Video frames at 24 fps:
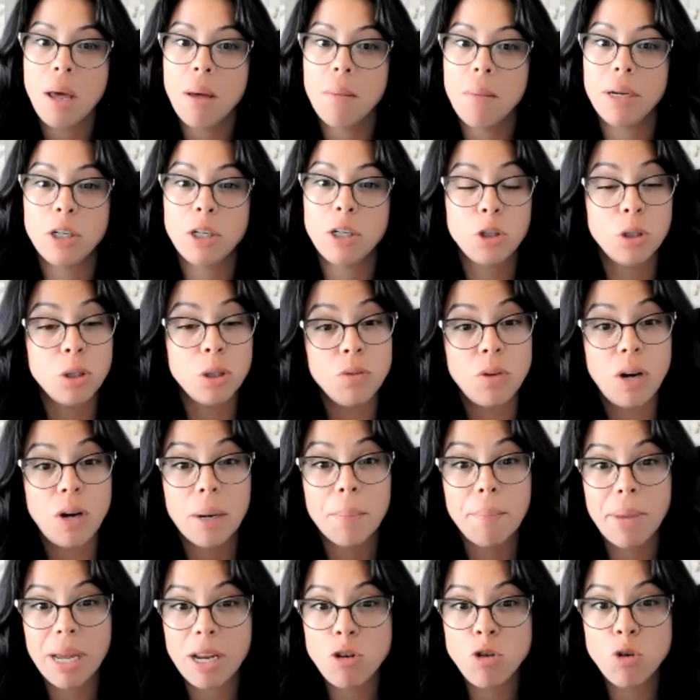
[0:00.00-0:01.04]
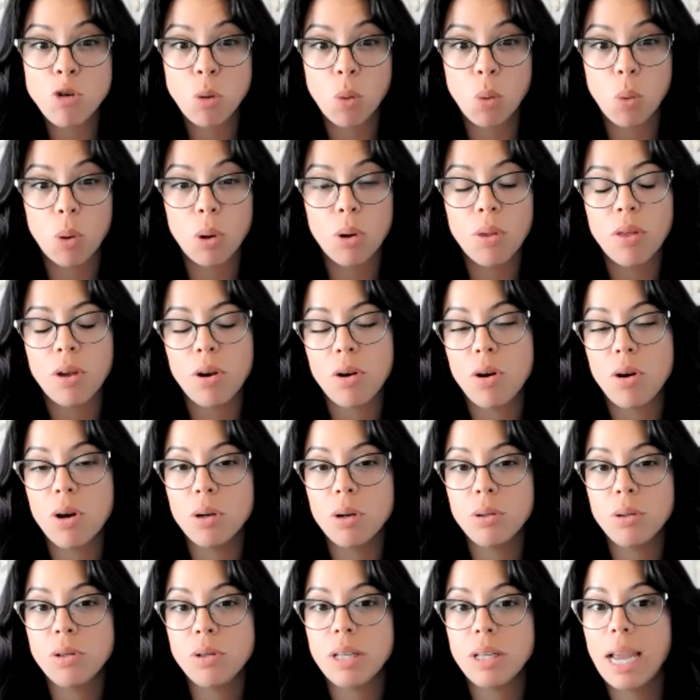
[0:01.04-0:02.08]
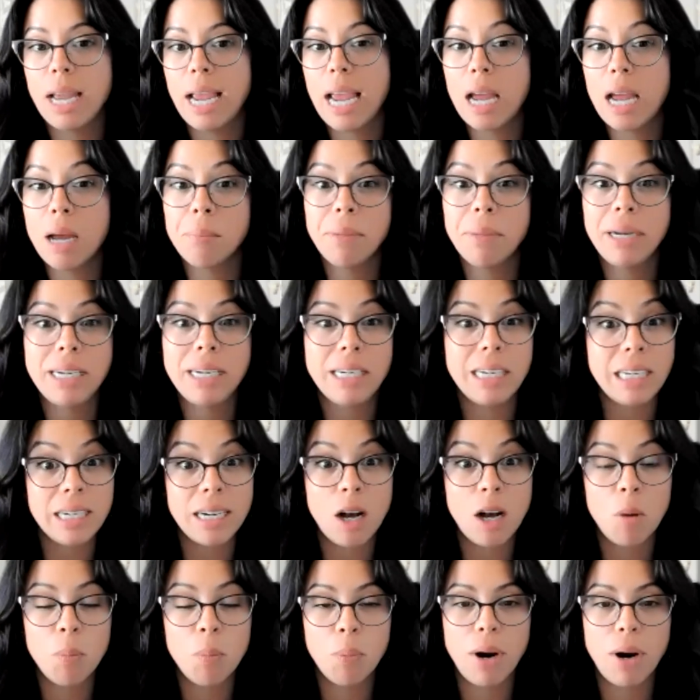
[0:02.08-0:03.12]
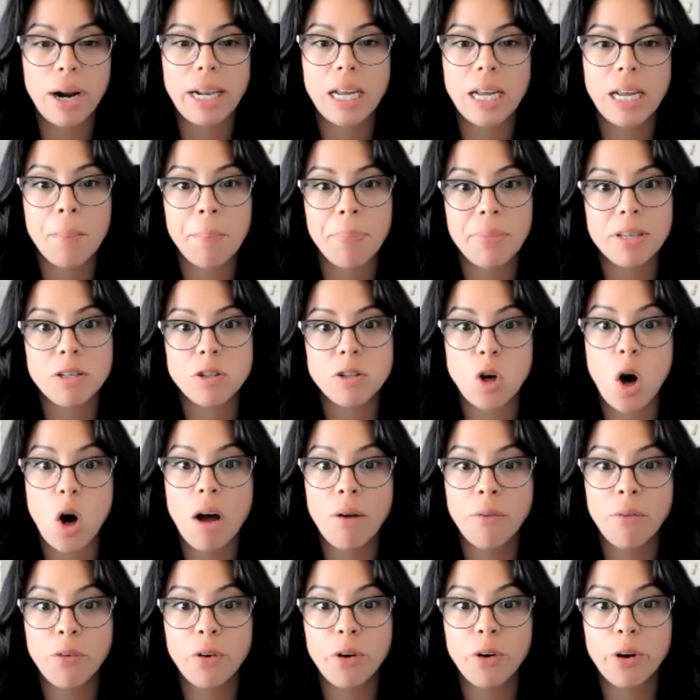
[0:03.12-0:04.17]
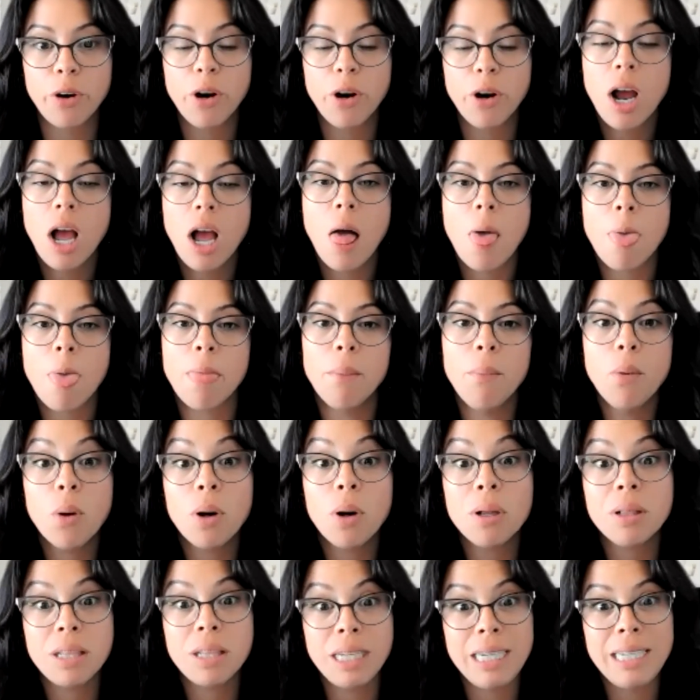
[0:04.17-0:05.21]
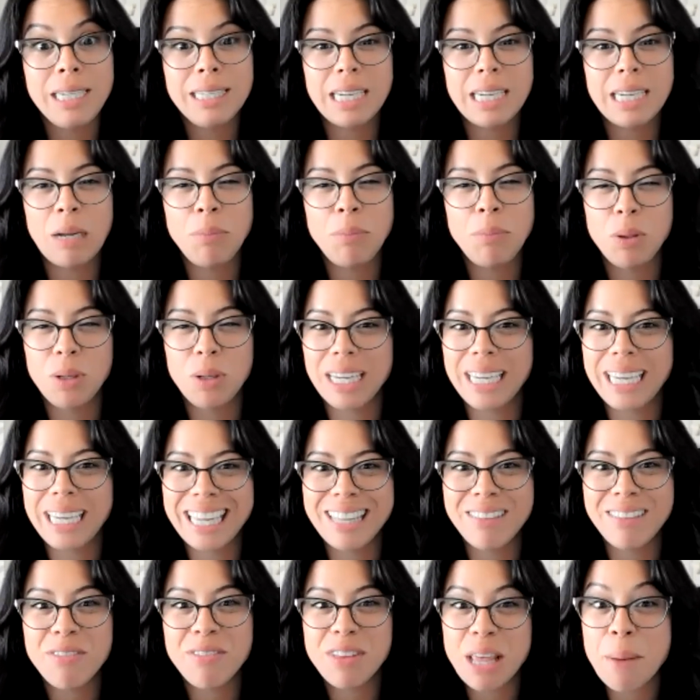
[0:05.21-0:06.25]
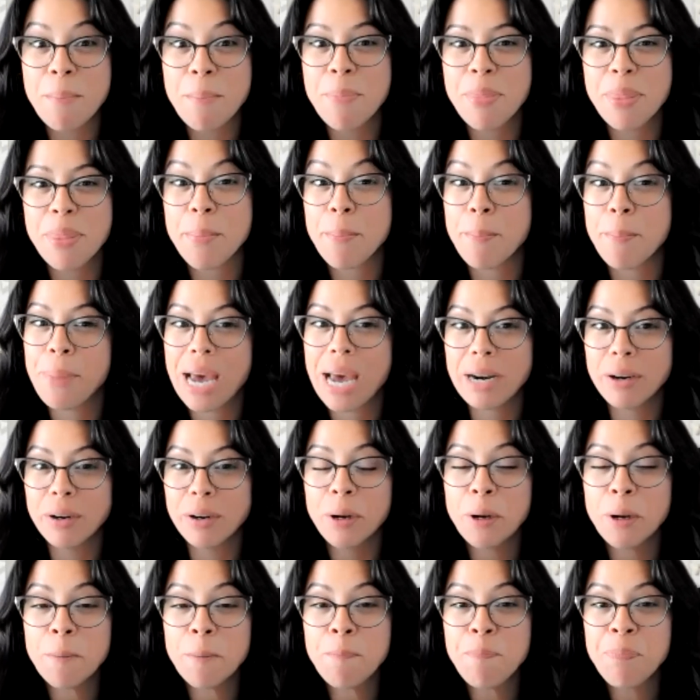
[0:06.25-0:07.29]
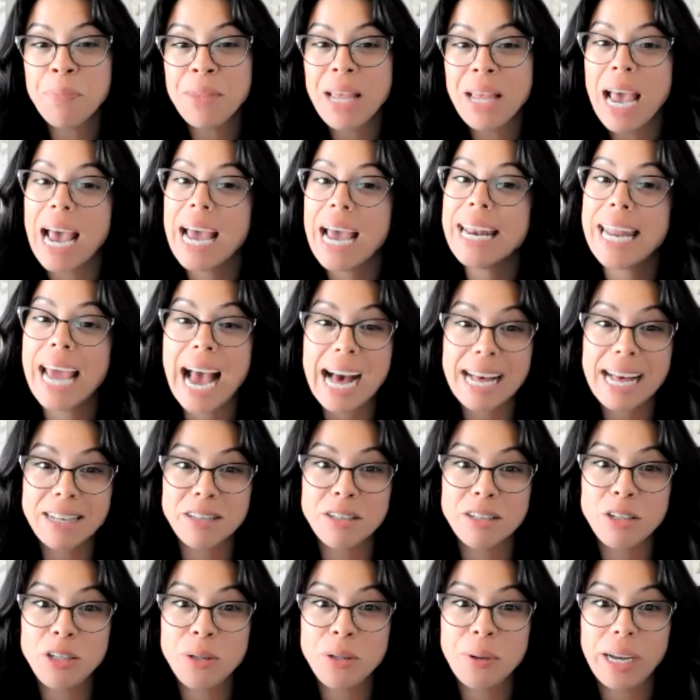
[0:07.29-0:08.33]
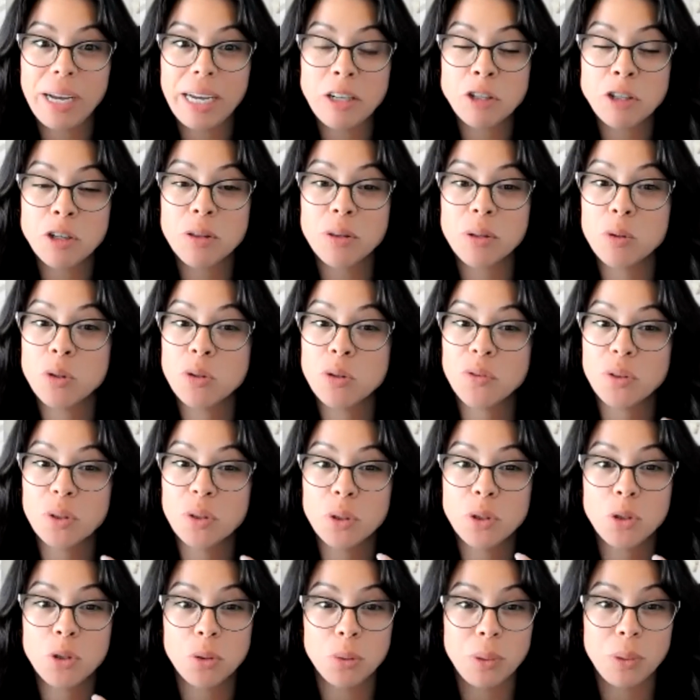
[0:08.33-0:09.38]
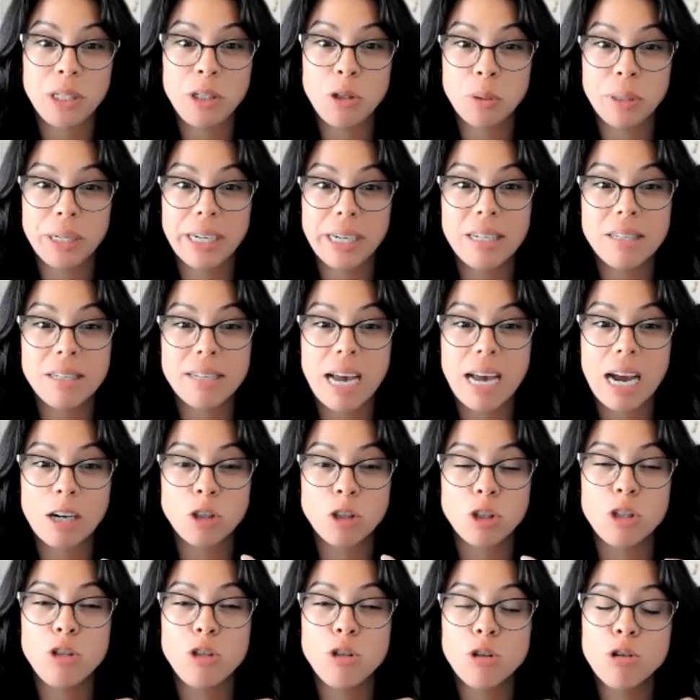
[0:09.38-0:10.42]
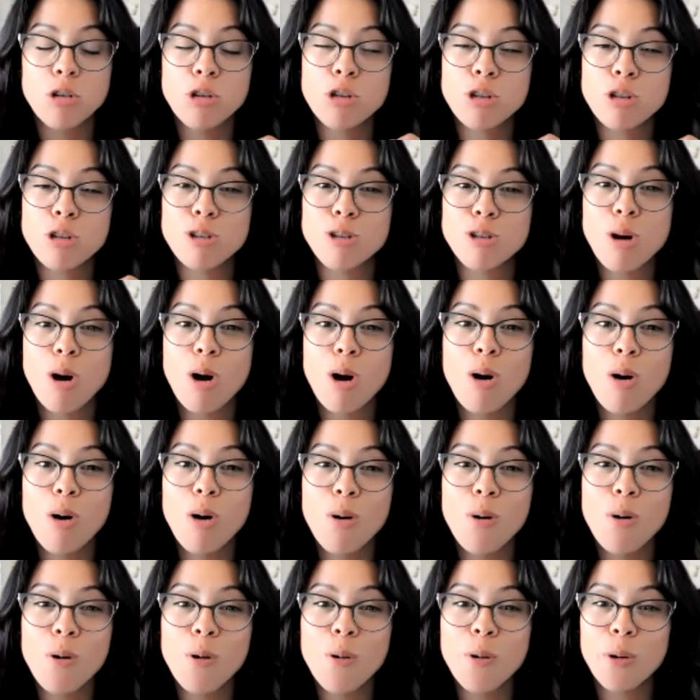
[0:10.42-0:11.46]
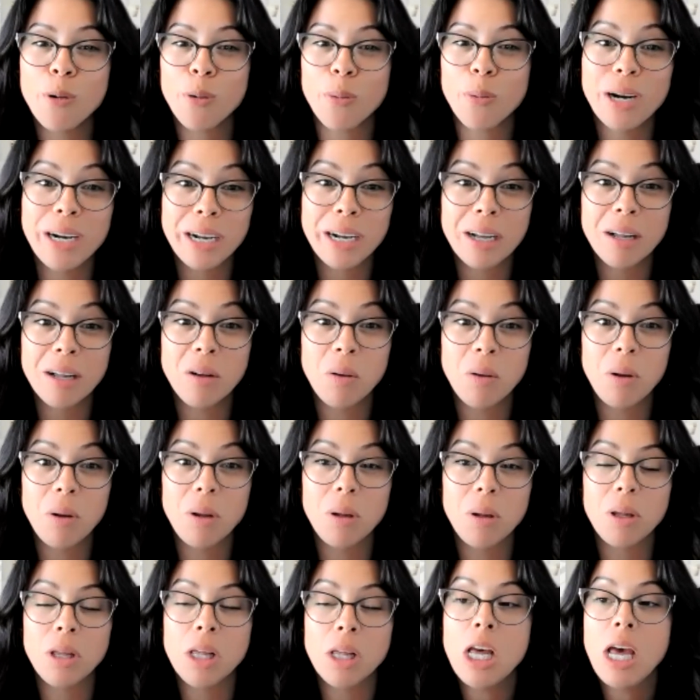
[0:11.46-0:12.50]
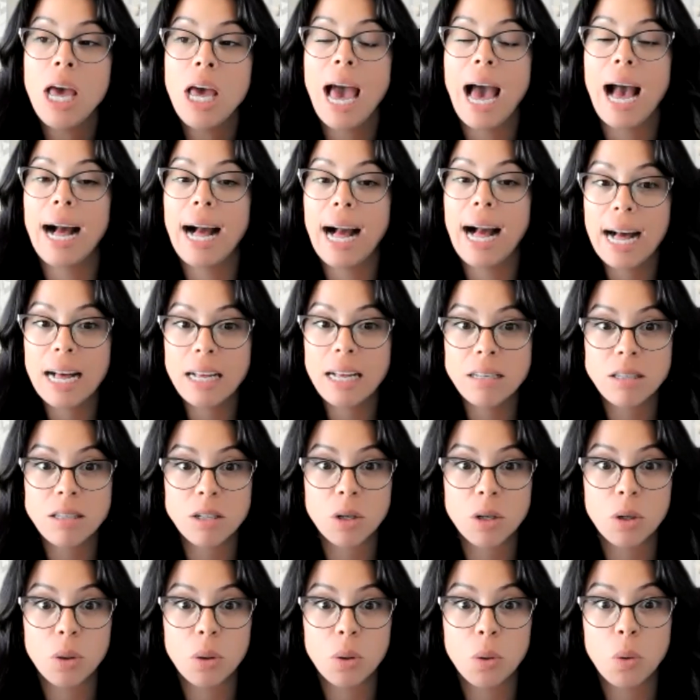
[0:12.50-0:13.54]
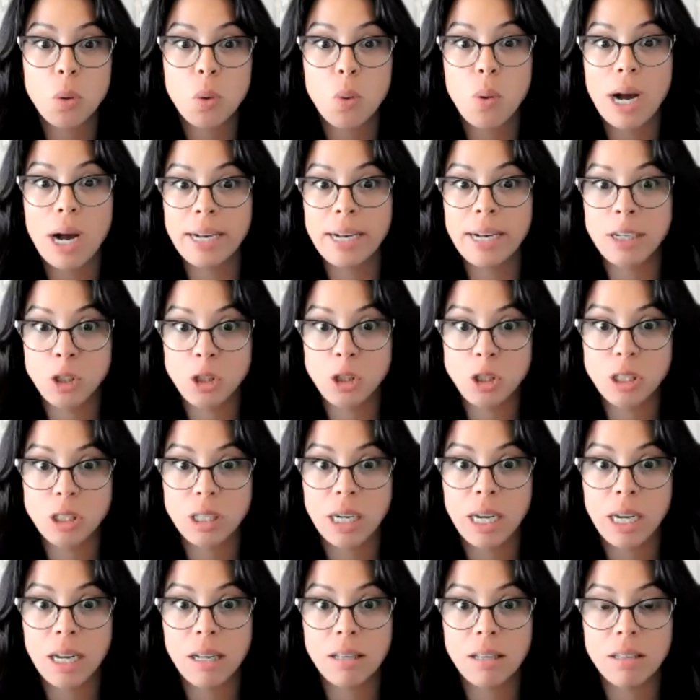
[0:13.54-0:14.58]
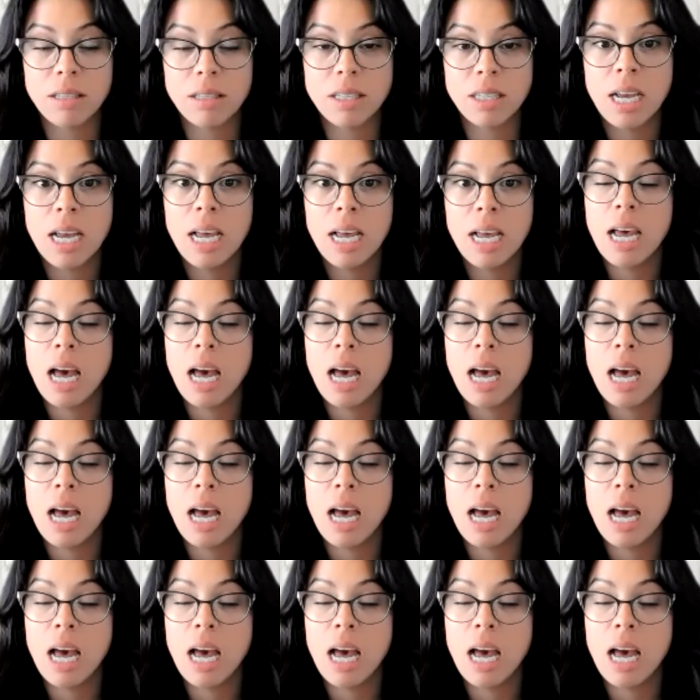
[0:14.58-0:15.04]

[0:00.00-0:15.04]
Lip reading: Make sure you've got a mentor that knows that, hey, I may need help writing up this offer. The more lead time you can give them, the better. And as a new agent, those first 3 transactions are so critical. Ask questions.